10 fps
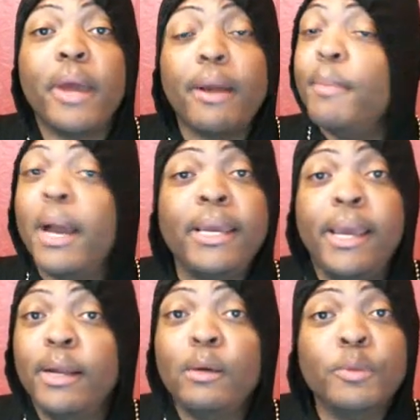I
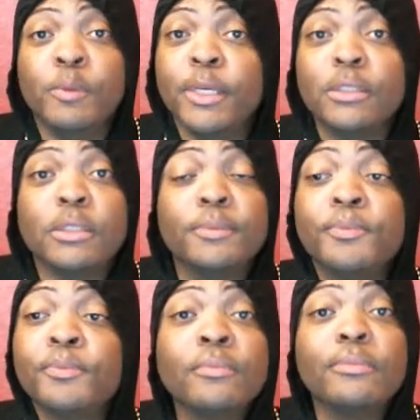can't help you, miss.
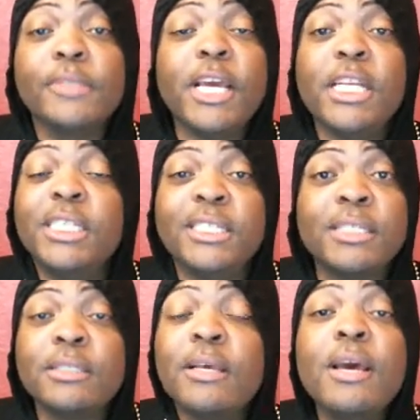It
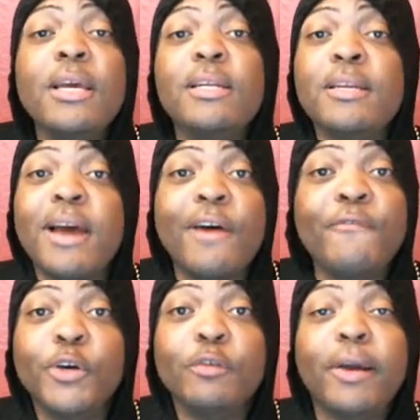just did
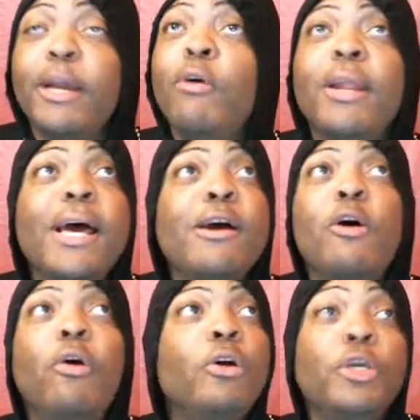not feel right.
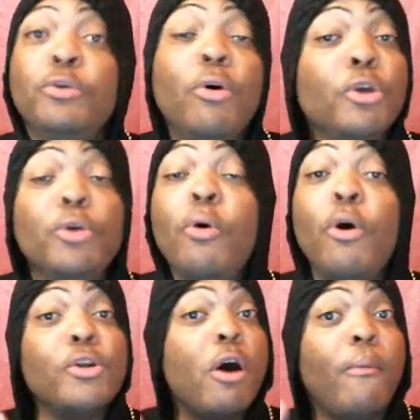You
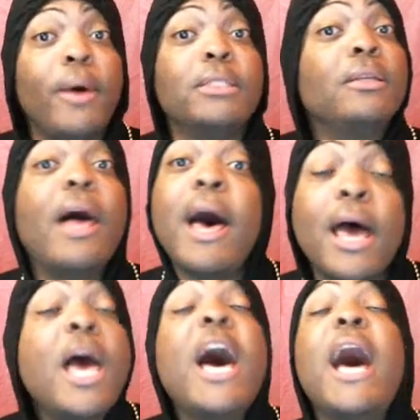all know I watch a
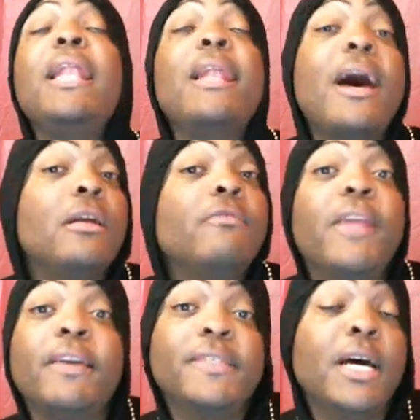lot of
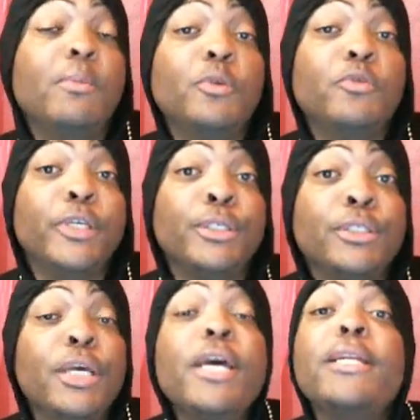Lifetime
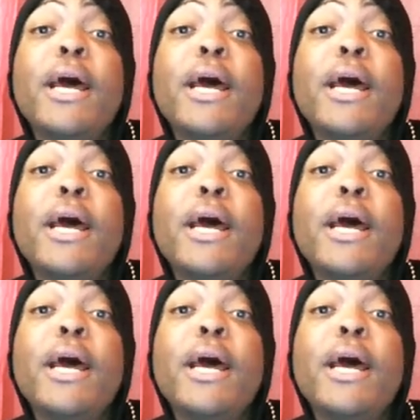movies.